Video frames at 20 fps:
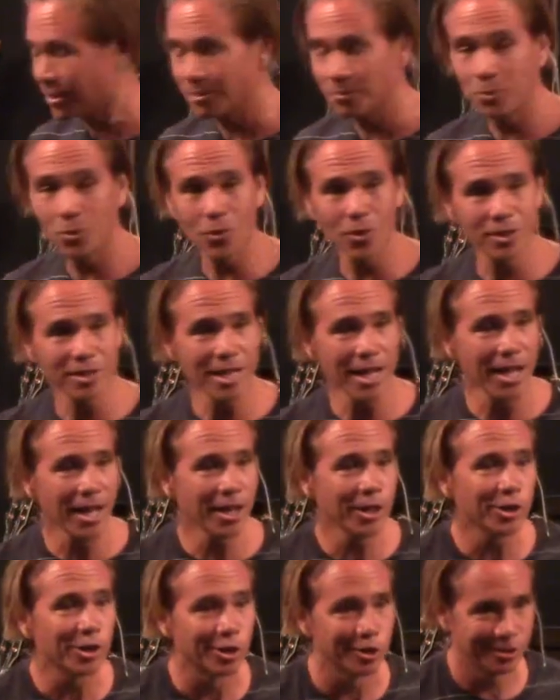poor
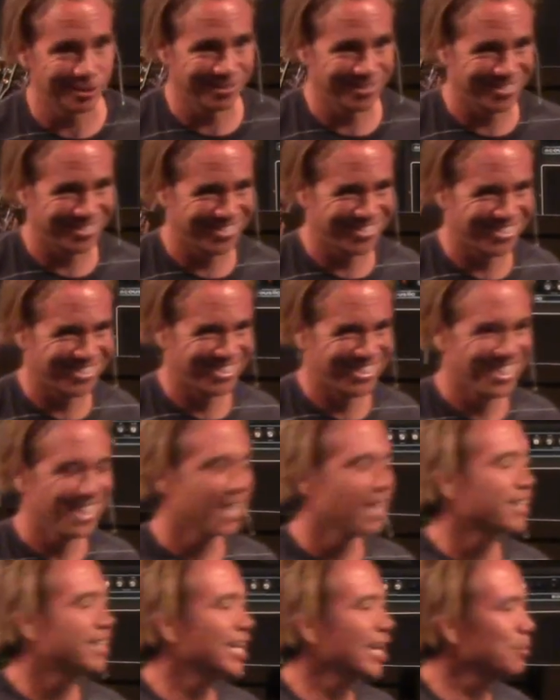Daniel.
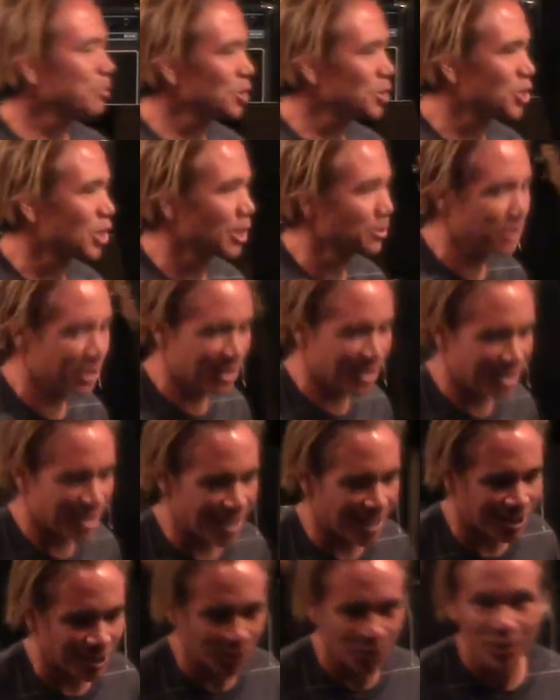Gabriel shows it to
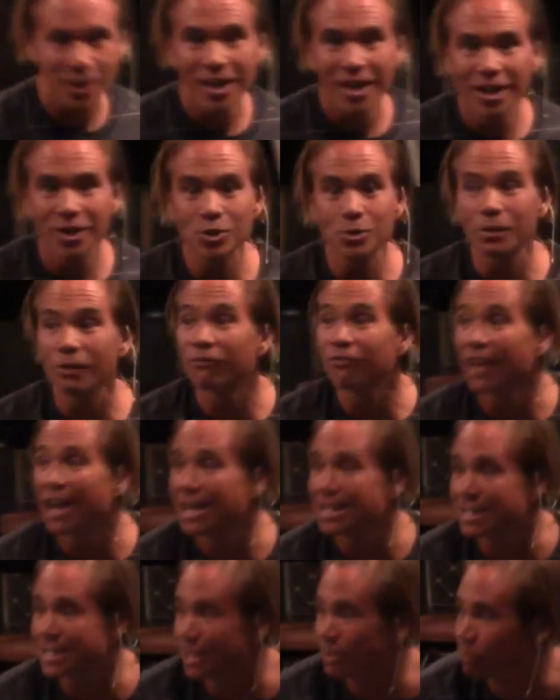Daniel, who's been
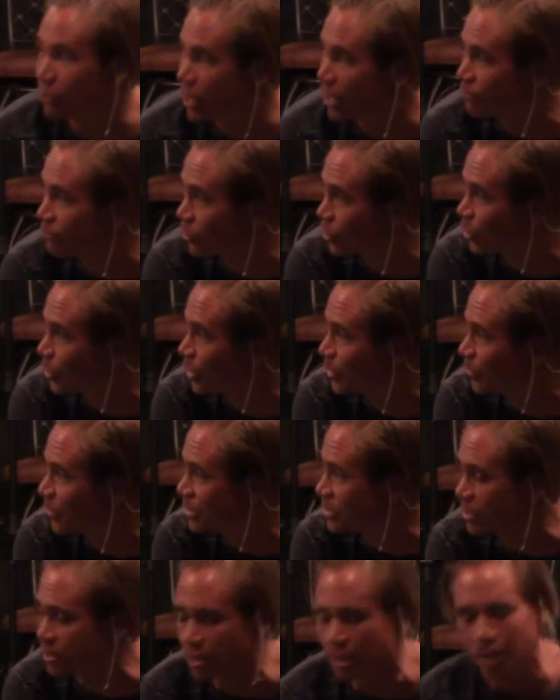fasting and praying for three
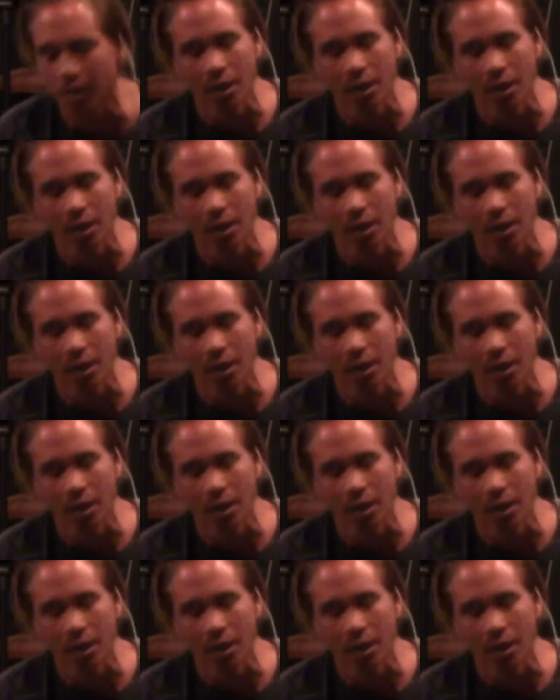weeks. Says,